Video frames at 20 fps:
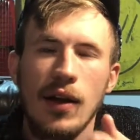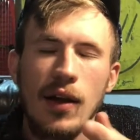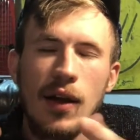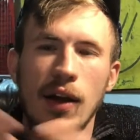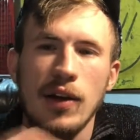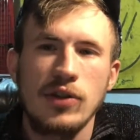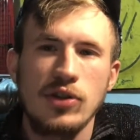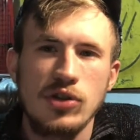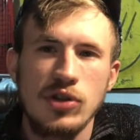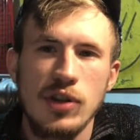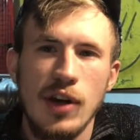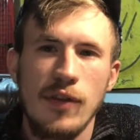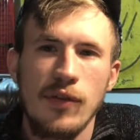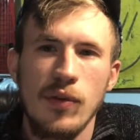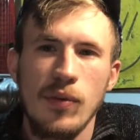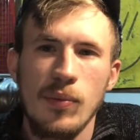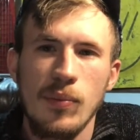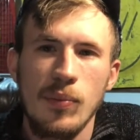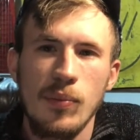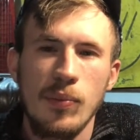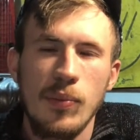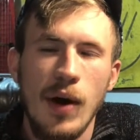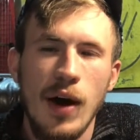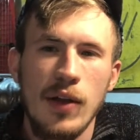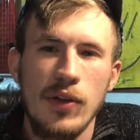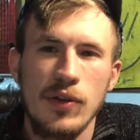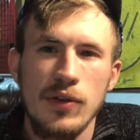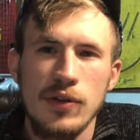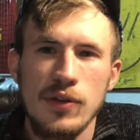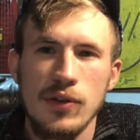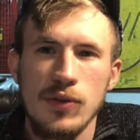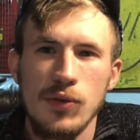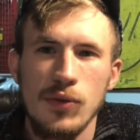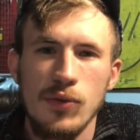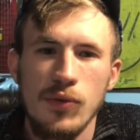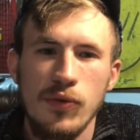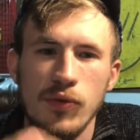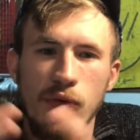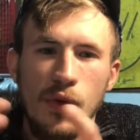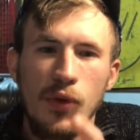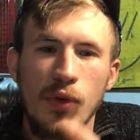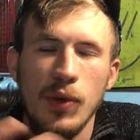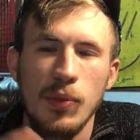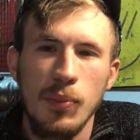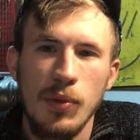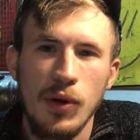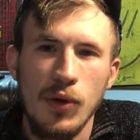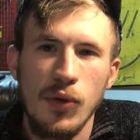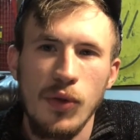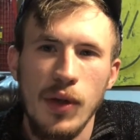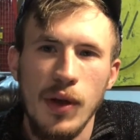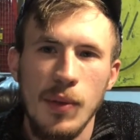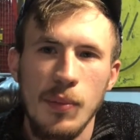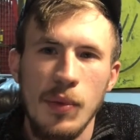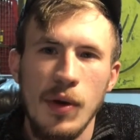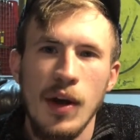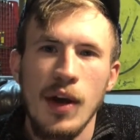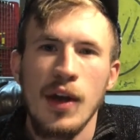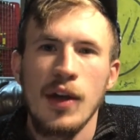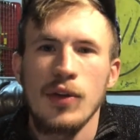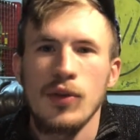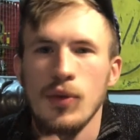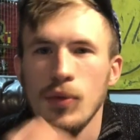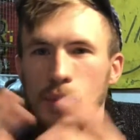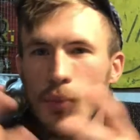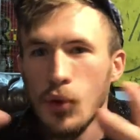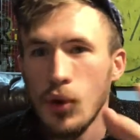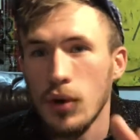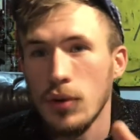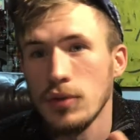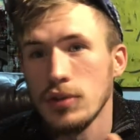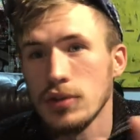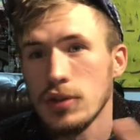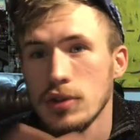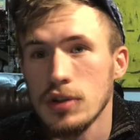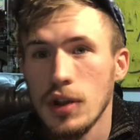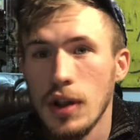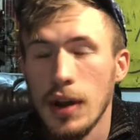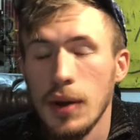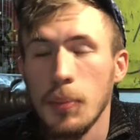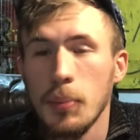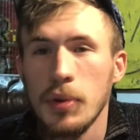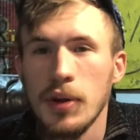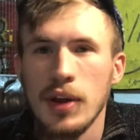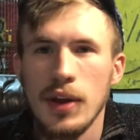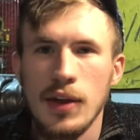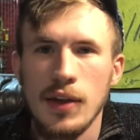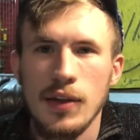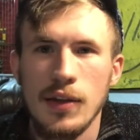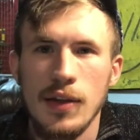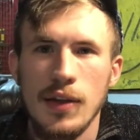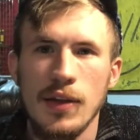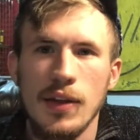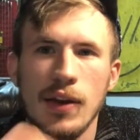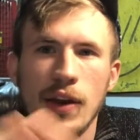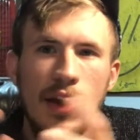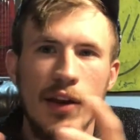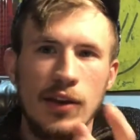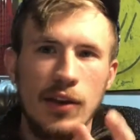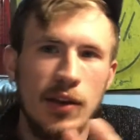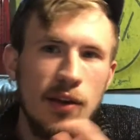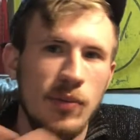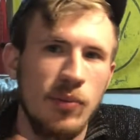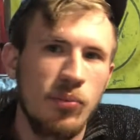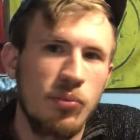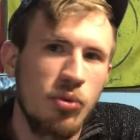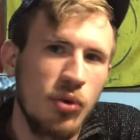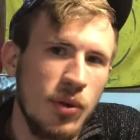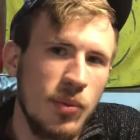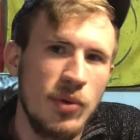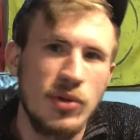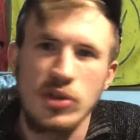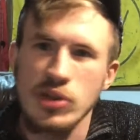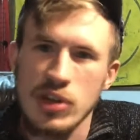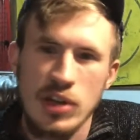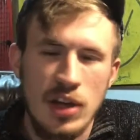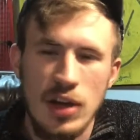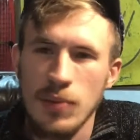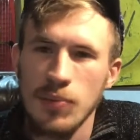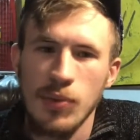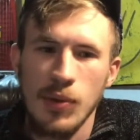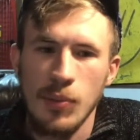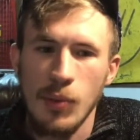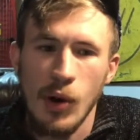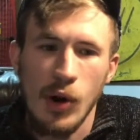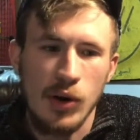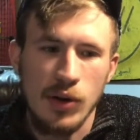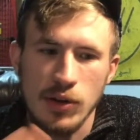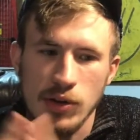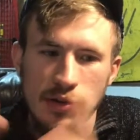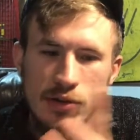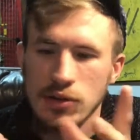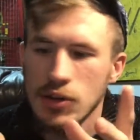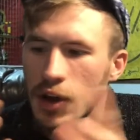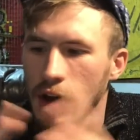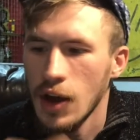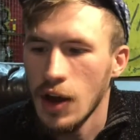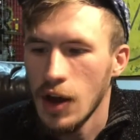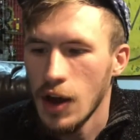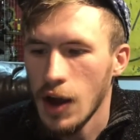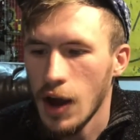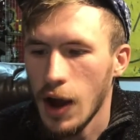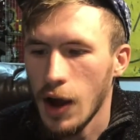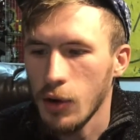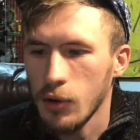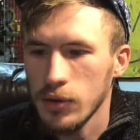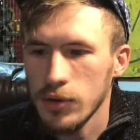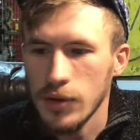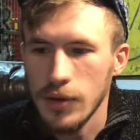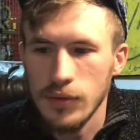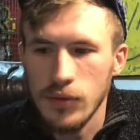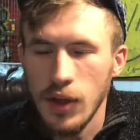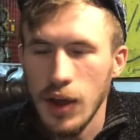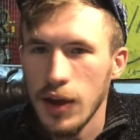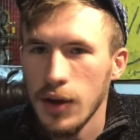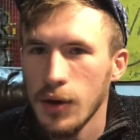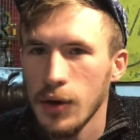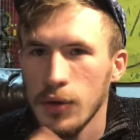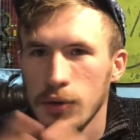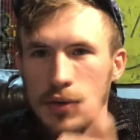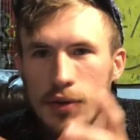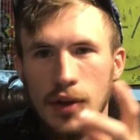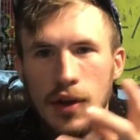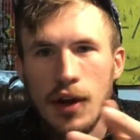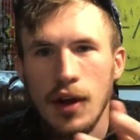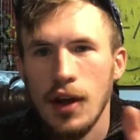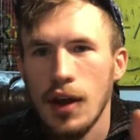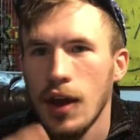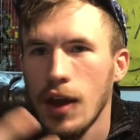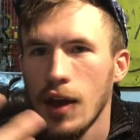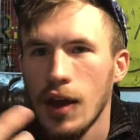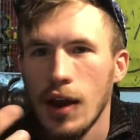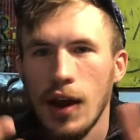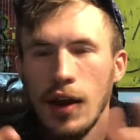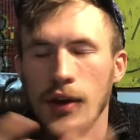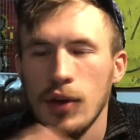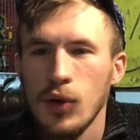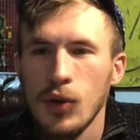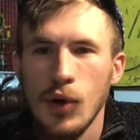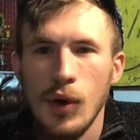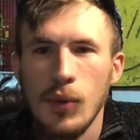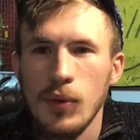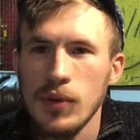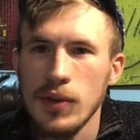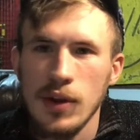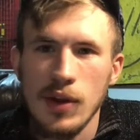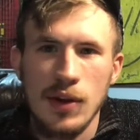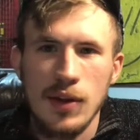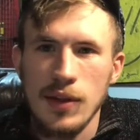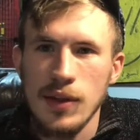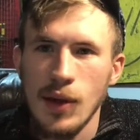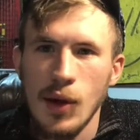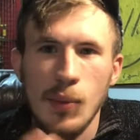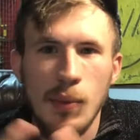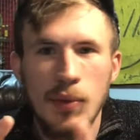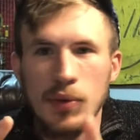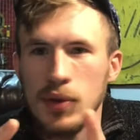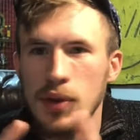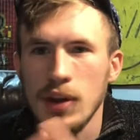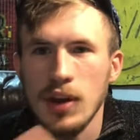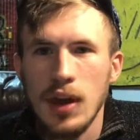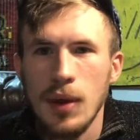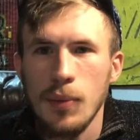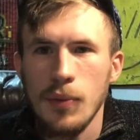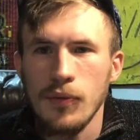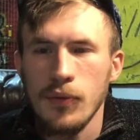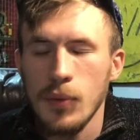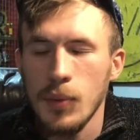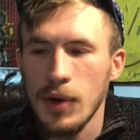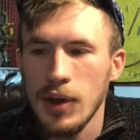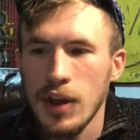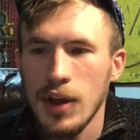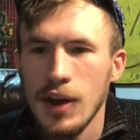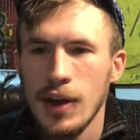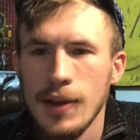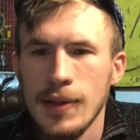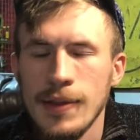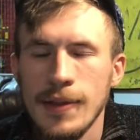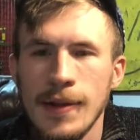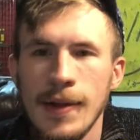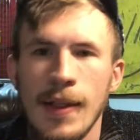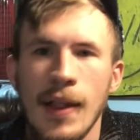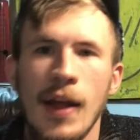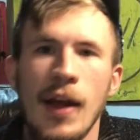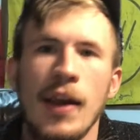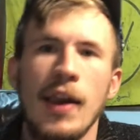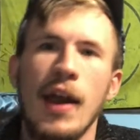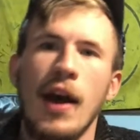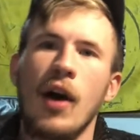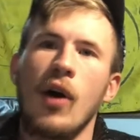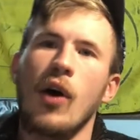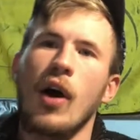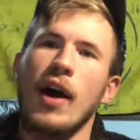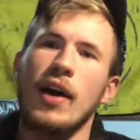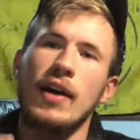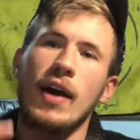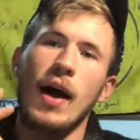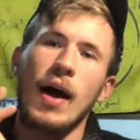I just haven't bothered to fully build them. So more it was just a lot of pieces, and I did pretty much keep them all because I always loved Legos, and I knew I wasn't going to sell them. I was going to keep them for my kids. Now I